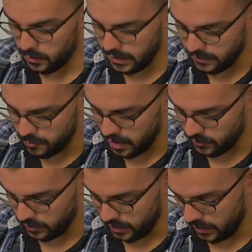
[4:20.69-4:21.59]
threads in the
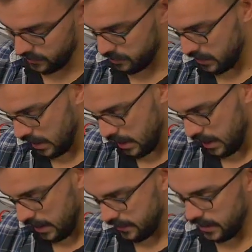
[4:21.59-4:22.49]
battery case.
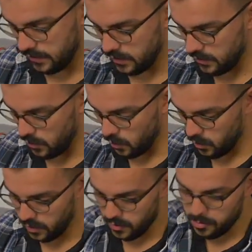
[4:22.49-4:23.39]
It's easiest to do
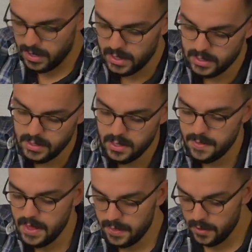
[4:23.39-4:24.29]
one at the back
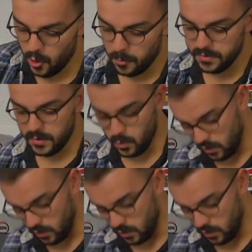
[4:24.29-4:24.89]
and then the opposite